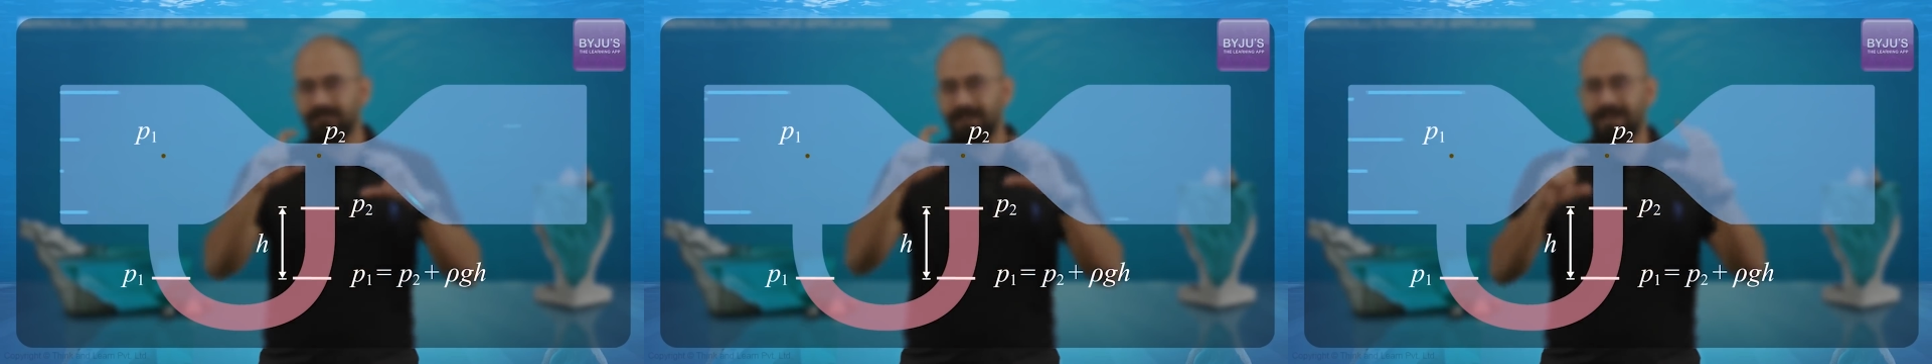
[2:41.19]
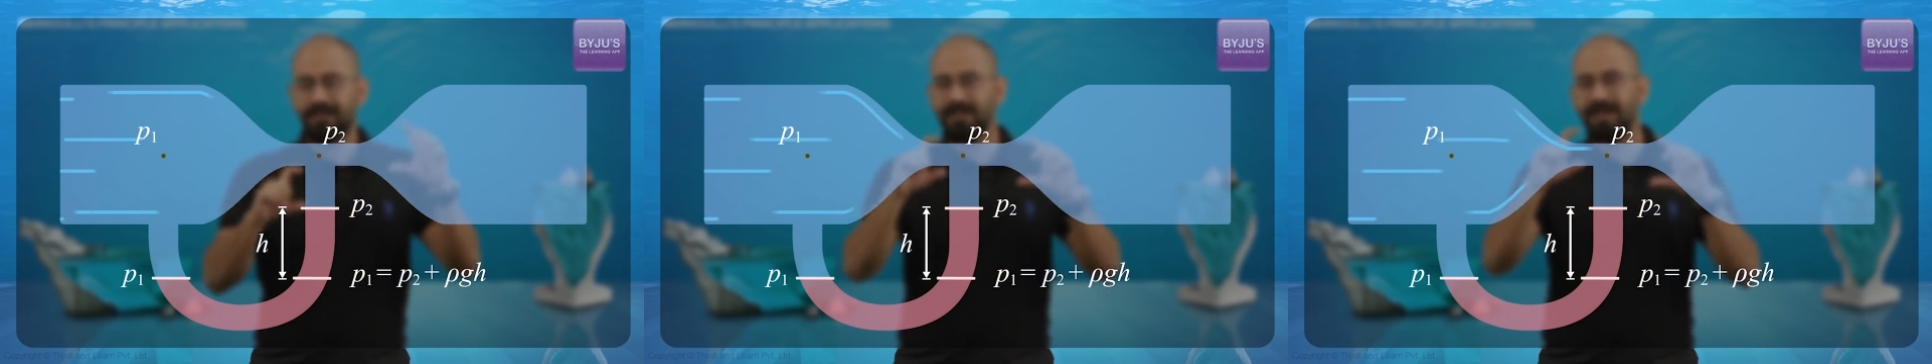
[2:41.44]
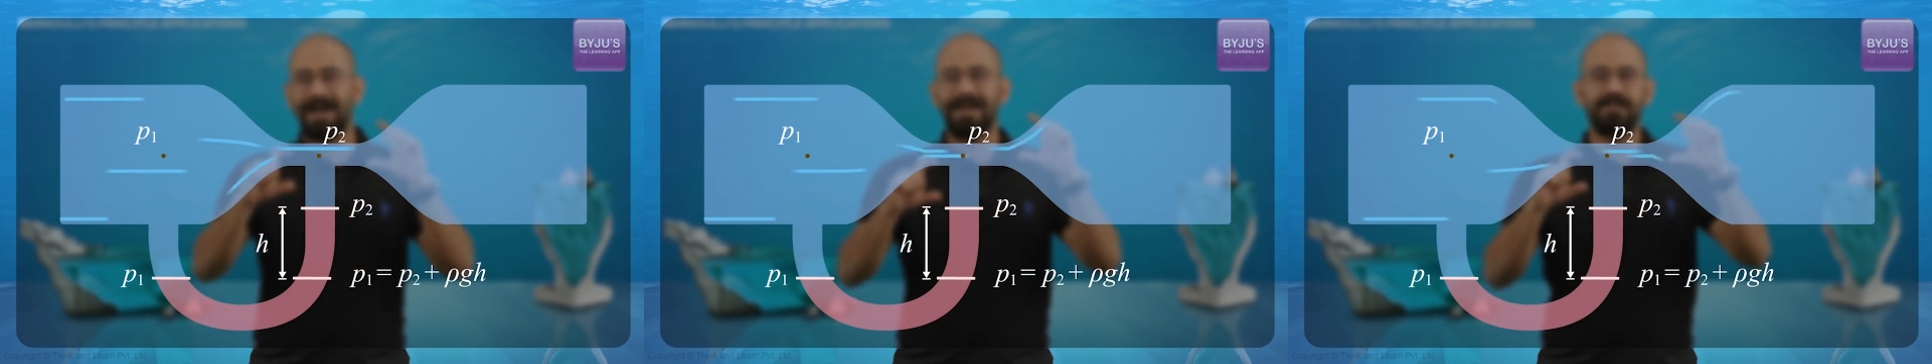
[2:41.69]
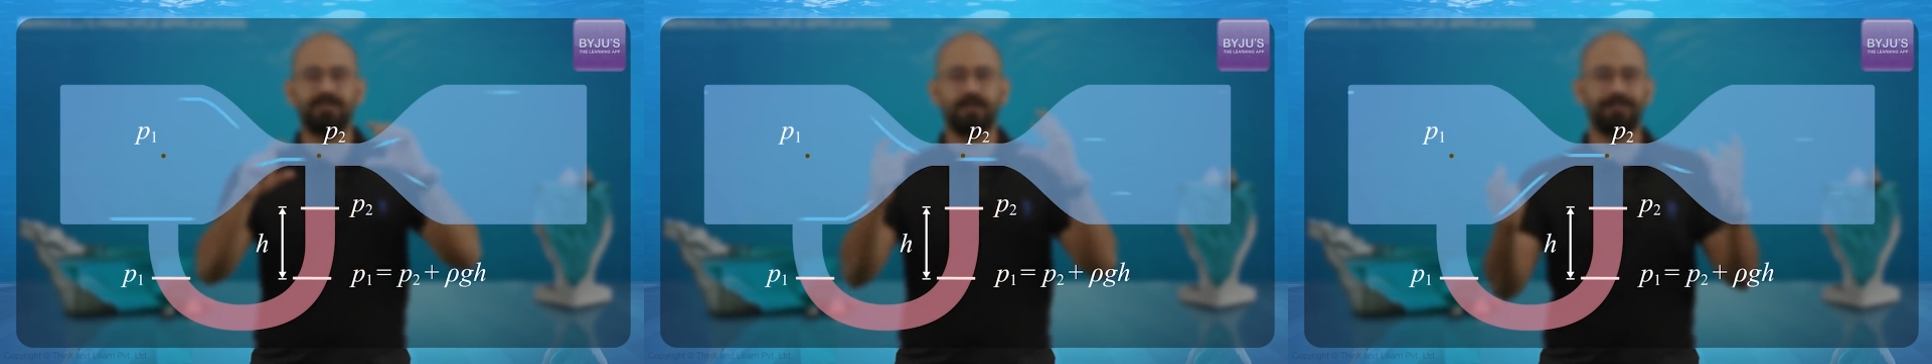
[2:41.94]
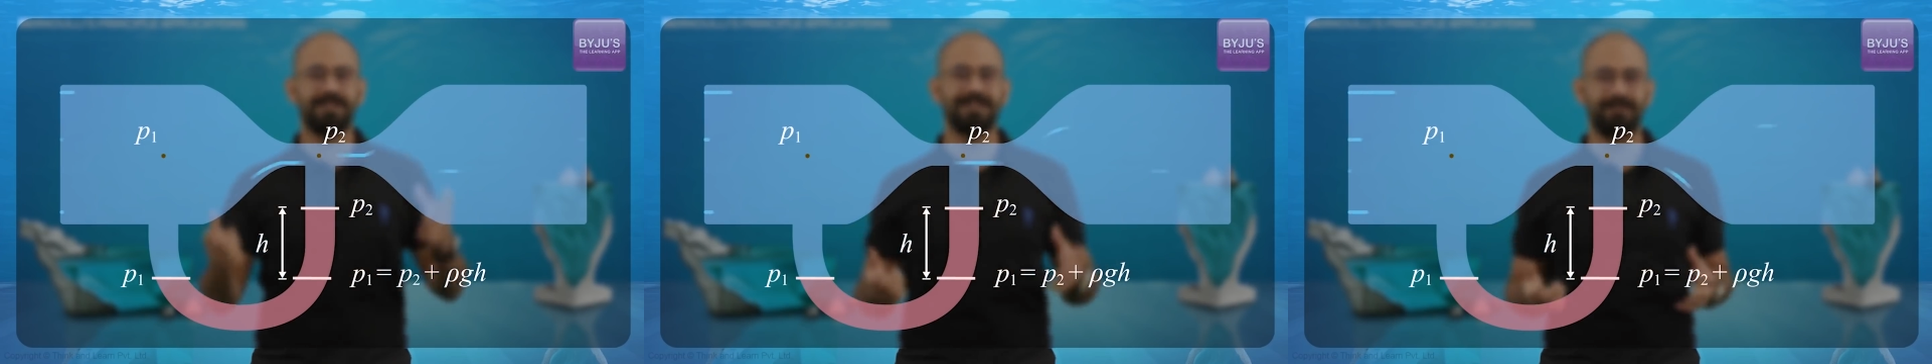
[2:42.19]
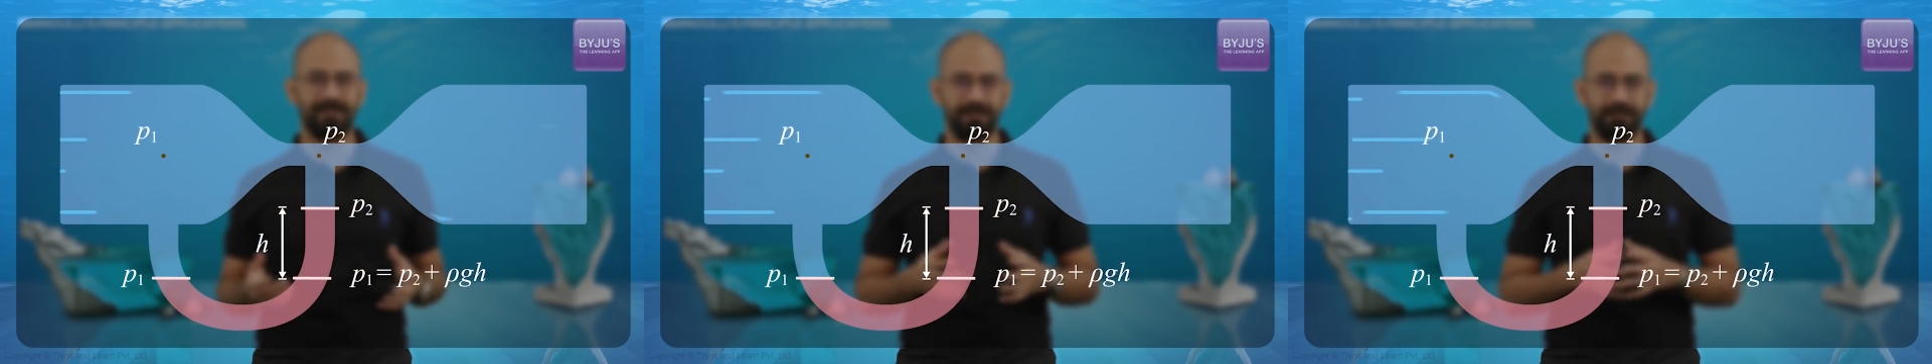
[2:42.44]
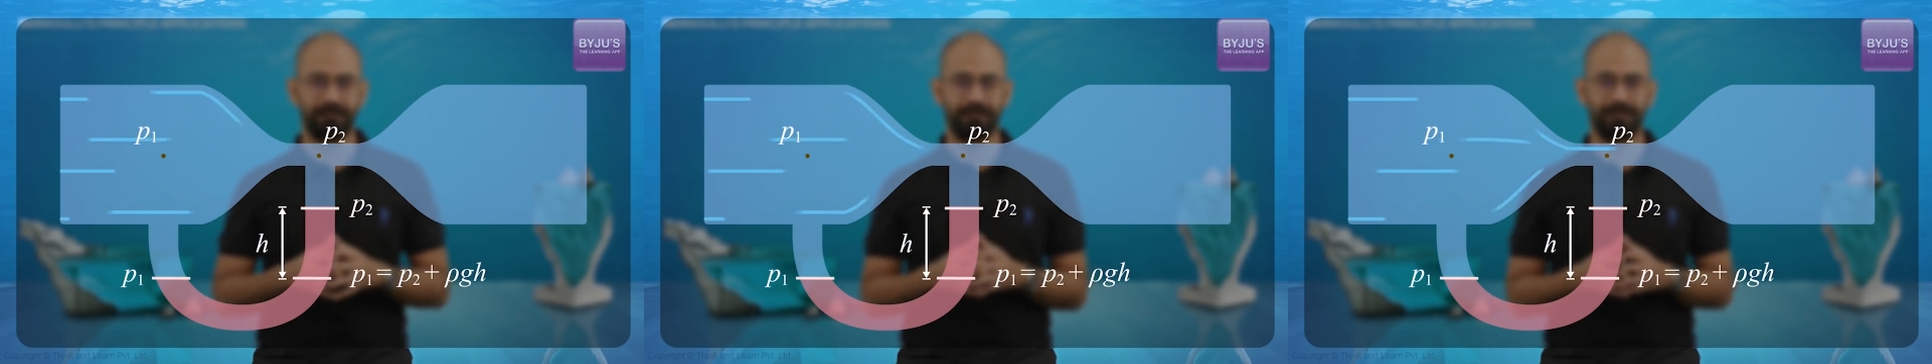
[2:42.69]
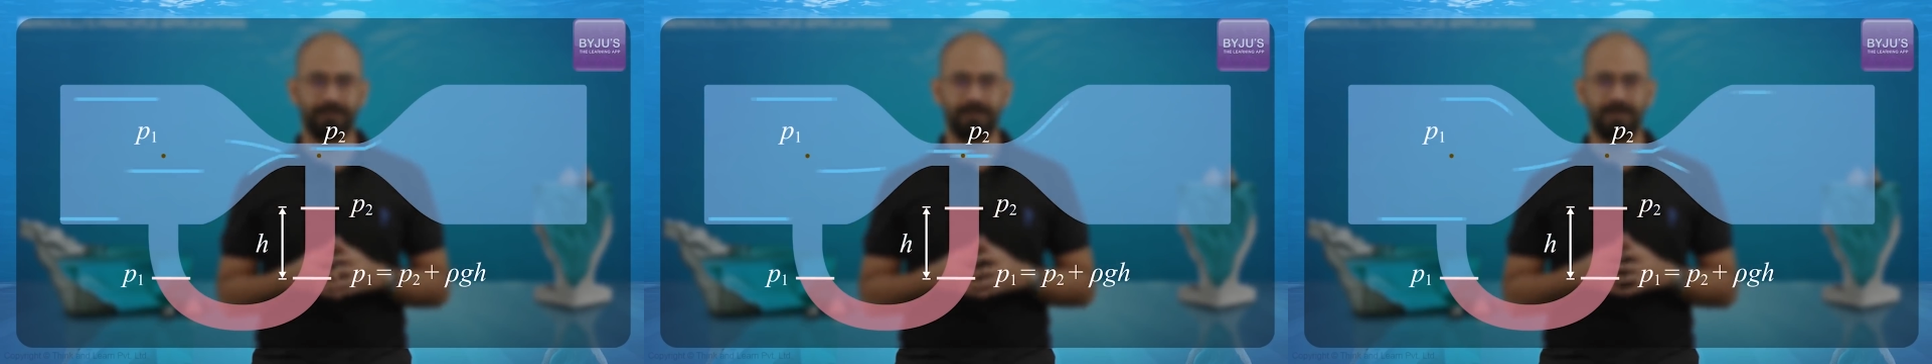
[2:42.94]
right, in the heights of these levels,
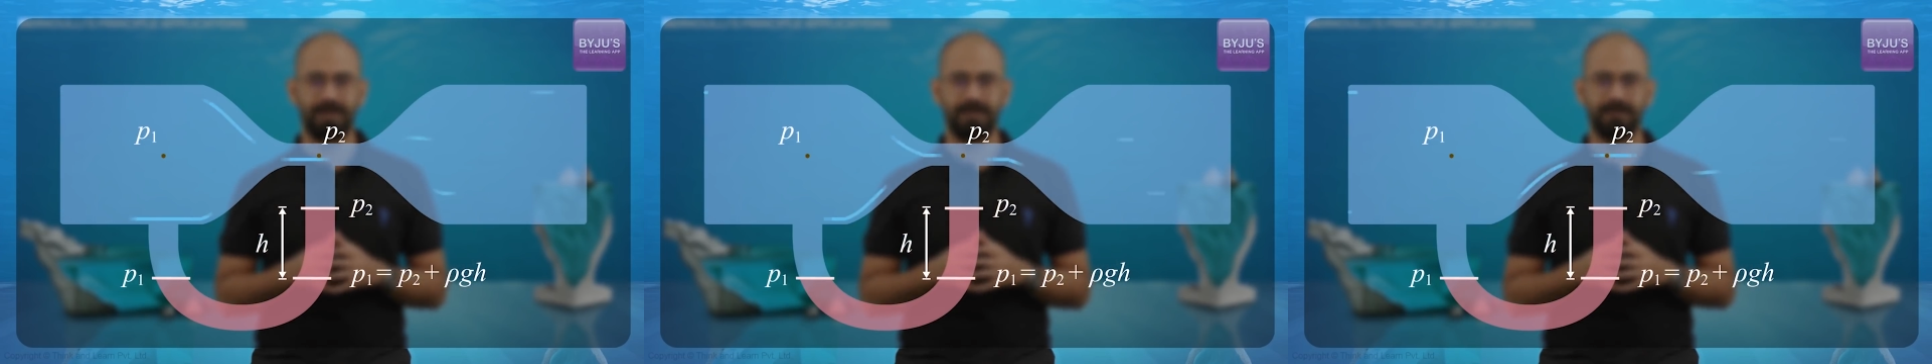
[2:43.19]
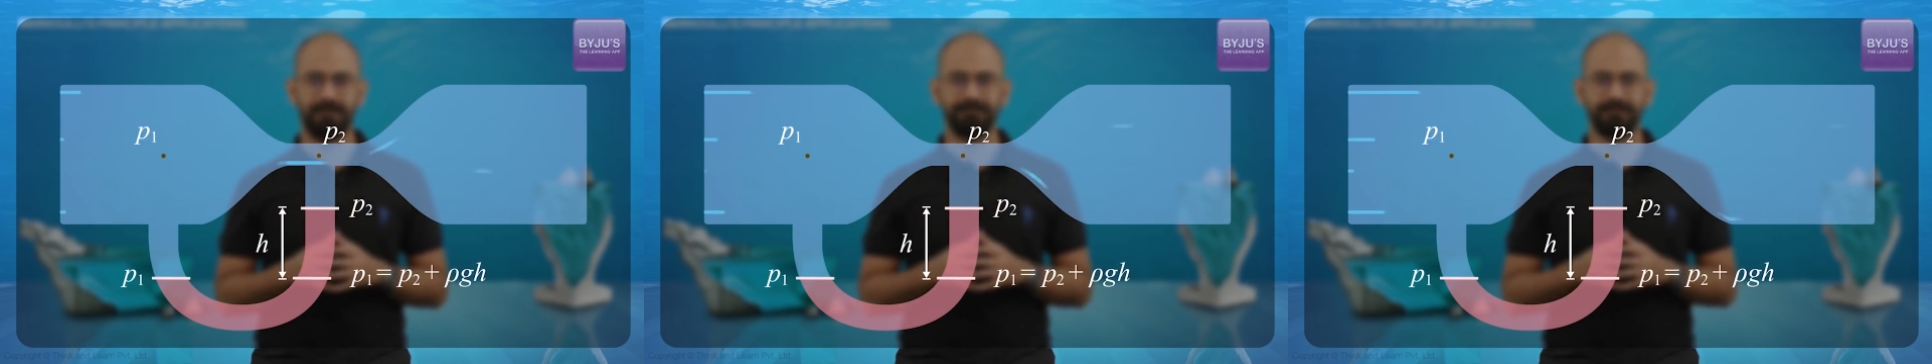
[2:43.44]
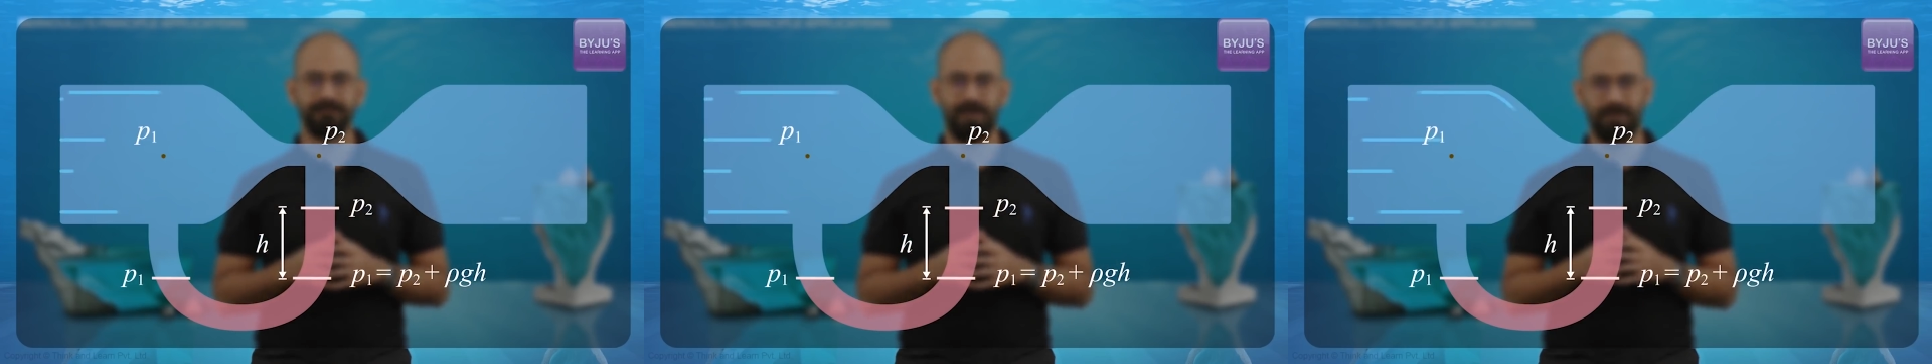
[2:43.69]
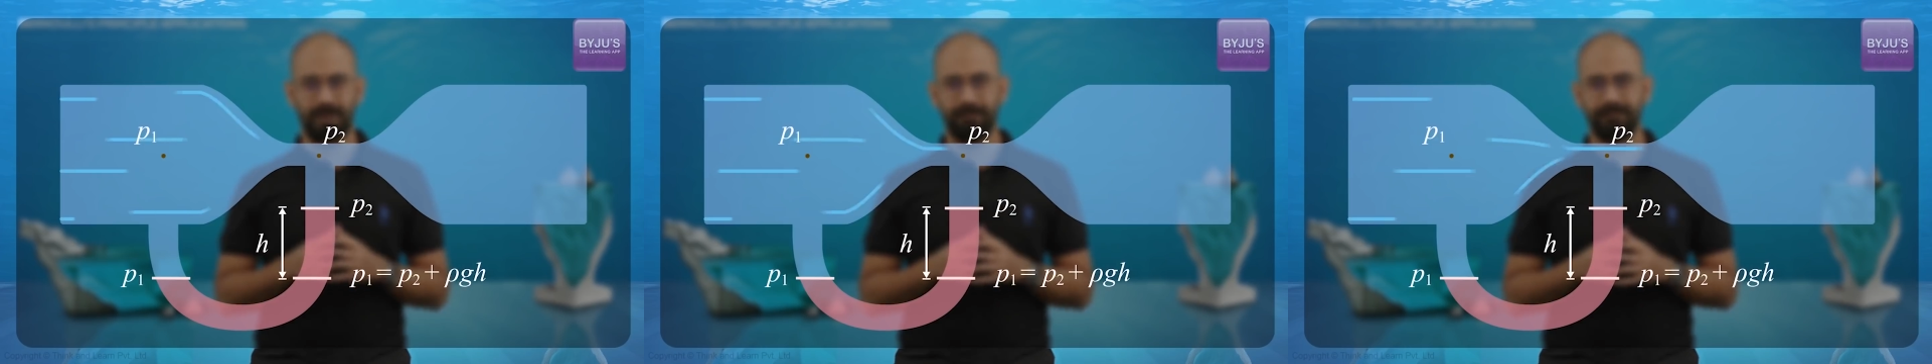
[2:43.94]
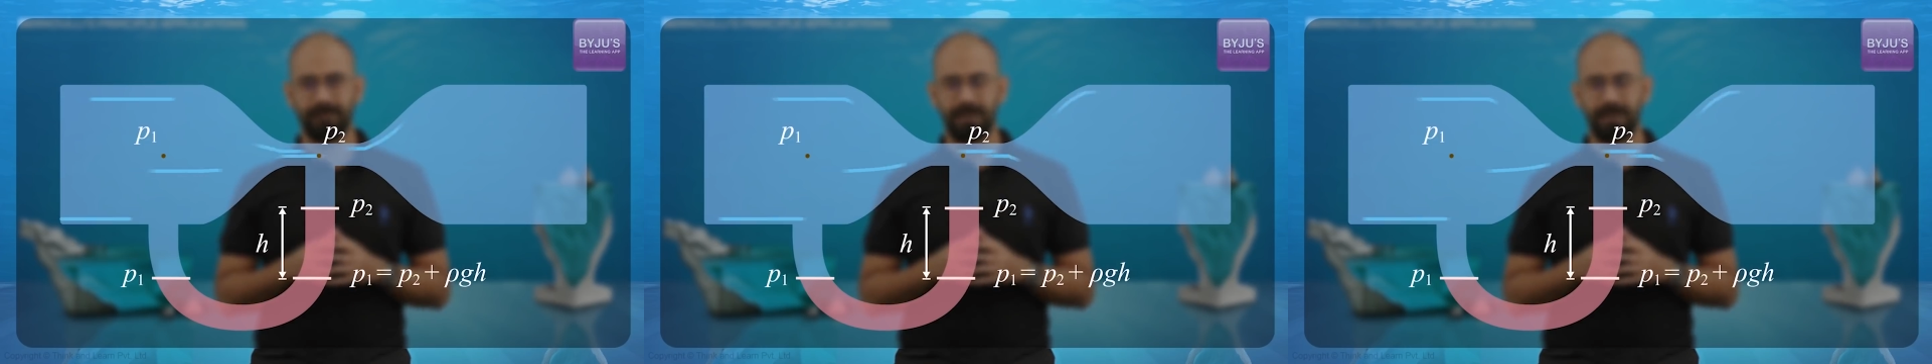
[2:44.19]
right? Okay.